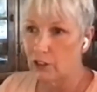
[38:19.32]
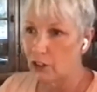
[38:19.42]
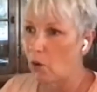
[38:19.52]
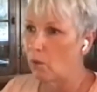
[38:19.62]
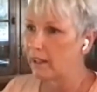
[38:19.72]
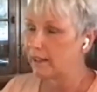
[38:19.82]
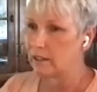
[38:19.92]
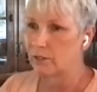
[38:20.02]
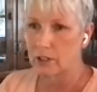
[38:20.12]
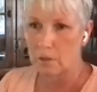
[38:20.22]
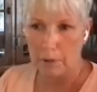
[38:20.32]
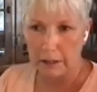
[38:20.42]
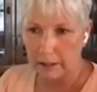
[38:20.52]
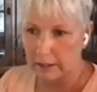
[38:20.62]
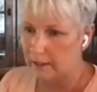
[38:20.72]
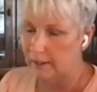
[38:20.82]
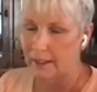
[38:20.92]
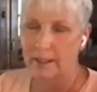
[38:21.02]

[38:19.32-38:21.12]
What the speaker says: knowing, a different ability.